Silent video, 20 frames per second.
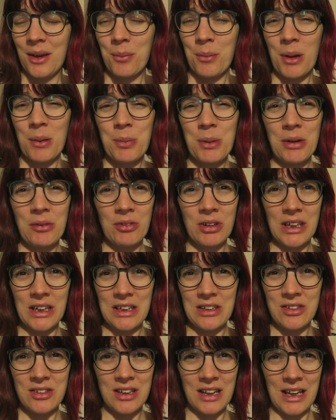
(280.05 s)
am I being
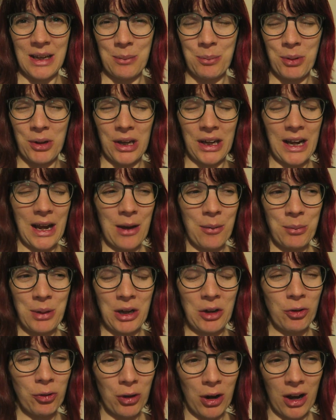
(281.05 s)
really silly putting out me
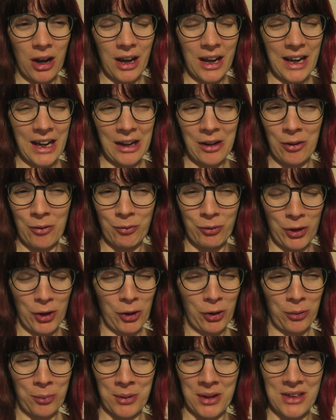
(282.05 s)
crying on
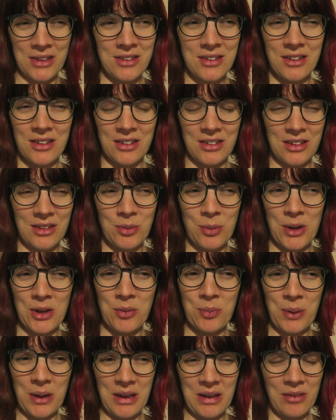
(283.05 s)
Vlogmas, because it's meant
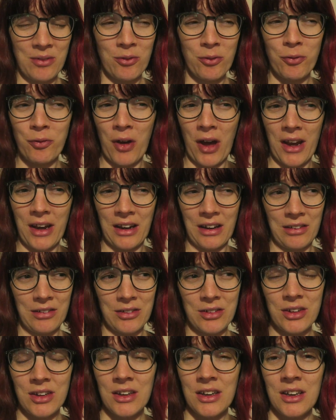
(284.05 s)
to be fun
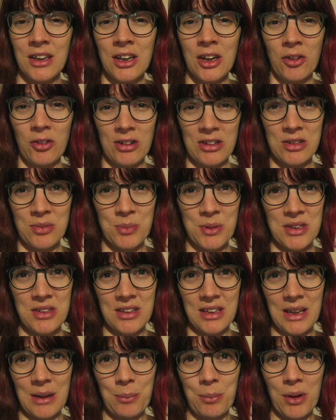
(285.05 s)
and
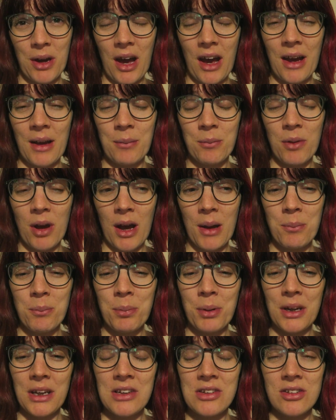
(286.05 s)
Christmassy? But I'm
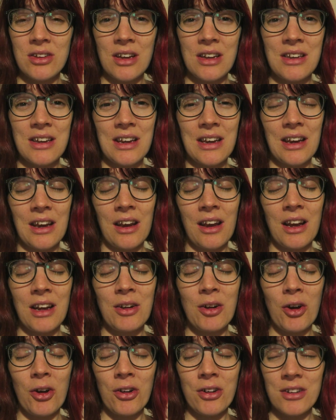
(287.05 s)
pleased I did, and
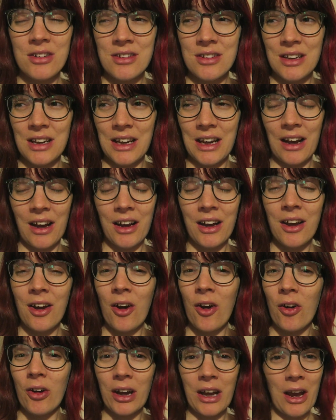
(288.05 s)
I honestly, I
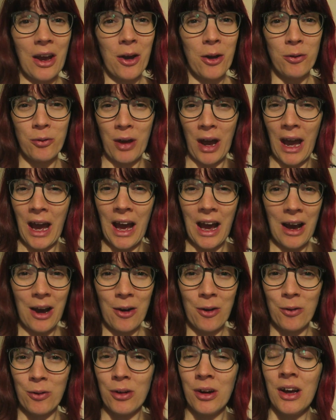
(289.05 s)
can't get over
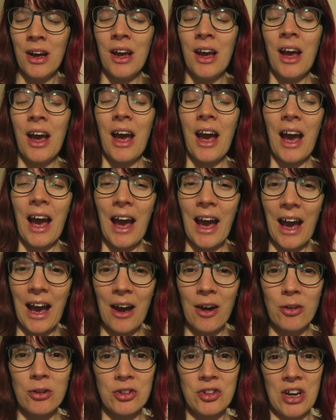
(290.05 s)

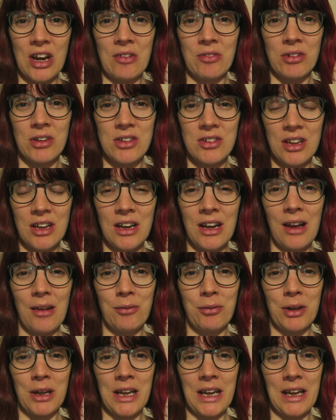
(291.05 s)
how generous and
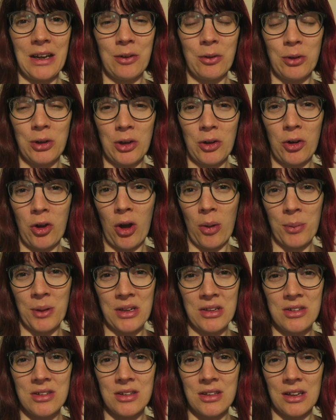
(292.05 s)
lovely all your
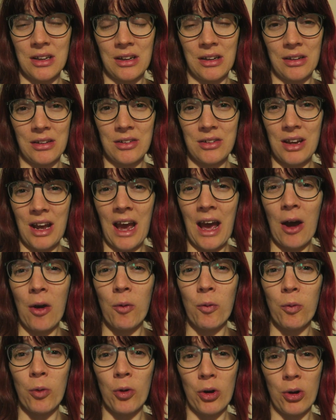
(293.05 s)
comments and
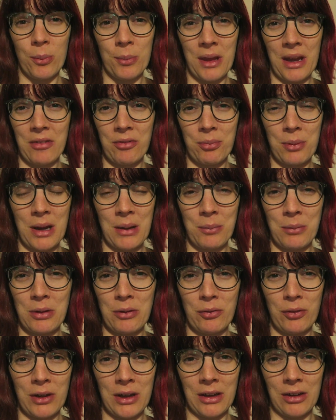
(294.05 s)
how warm they've made me
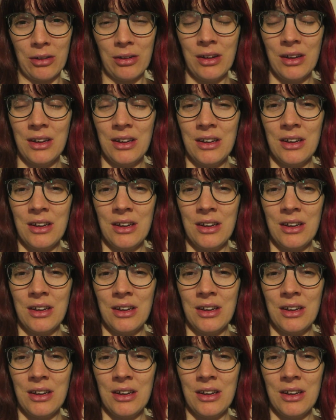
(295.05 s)
feel.